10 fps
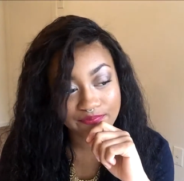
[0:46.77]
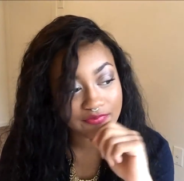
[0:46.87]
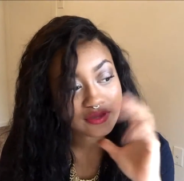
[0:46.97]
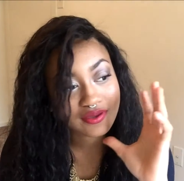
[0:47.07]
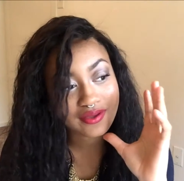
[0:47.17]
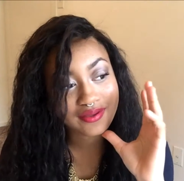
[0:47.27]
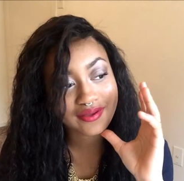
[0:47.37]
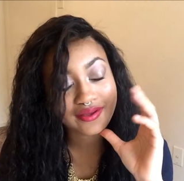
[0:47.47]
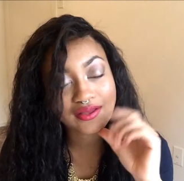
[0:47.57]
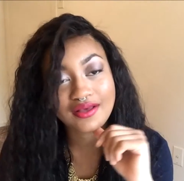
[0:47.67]

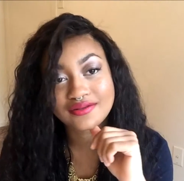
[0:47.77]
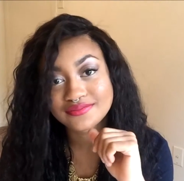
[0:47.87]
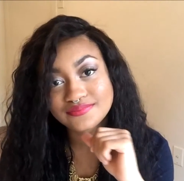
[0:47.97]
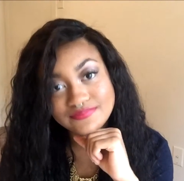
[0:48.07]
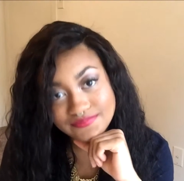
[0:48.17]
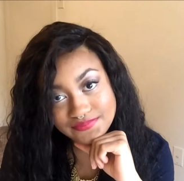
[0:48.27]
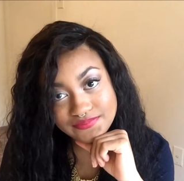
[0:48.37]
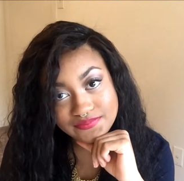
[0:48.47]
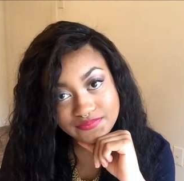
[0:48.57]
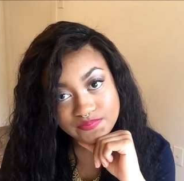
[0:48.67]

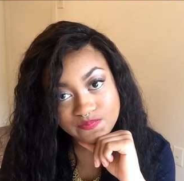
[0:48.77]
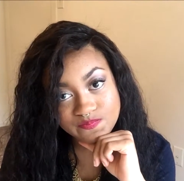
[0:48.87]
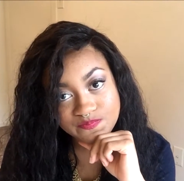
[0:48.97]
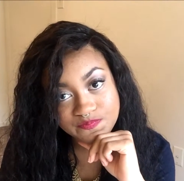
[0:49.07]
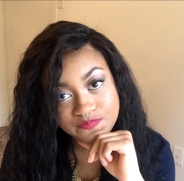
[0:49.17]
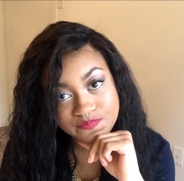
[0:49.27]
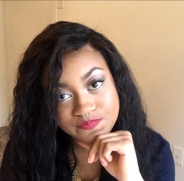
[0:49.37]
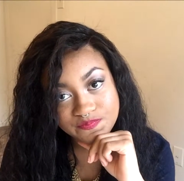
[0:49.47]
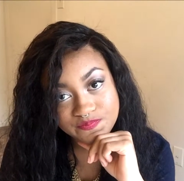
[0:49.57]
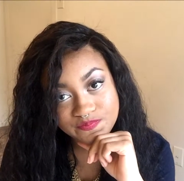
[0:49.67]

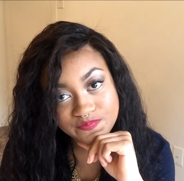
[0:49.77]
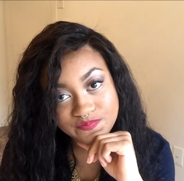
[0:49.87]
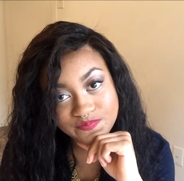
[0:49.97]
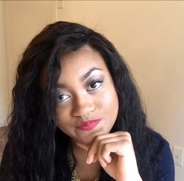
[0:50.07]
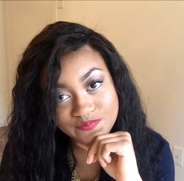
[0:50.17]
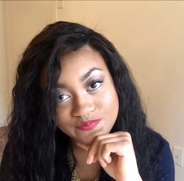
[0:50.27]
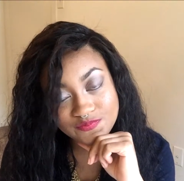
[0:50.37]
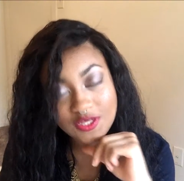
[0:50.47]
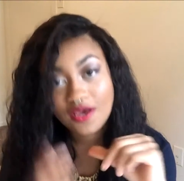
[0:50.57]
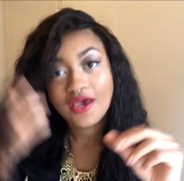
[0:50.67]

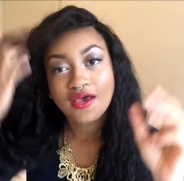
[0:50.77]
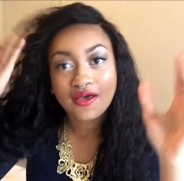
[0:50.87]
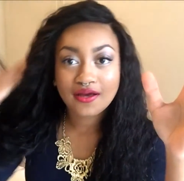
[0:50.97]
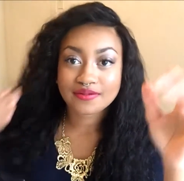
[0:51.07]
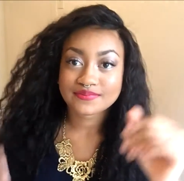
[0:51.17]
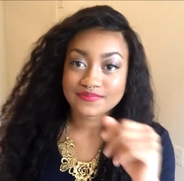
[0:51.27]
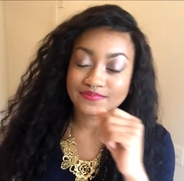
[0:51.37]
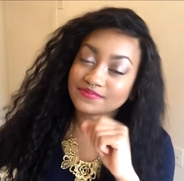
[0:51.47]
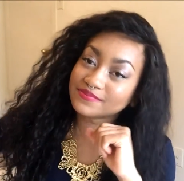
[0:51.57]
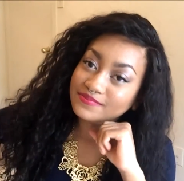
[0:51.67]

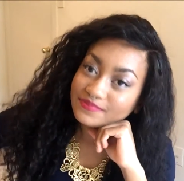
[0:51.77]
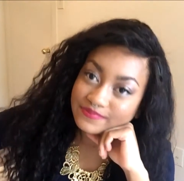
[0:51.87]
No one is speaking in this clip.